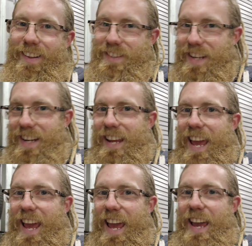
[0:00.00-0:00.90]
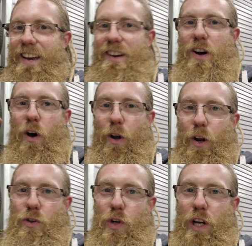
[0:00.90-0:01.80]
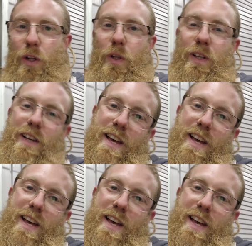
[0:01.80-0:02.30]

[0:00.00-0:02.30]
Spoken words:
it's in gear on a drill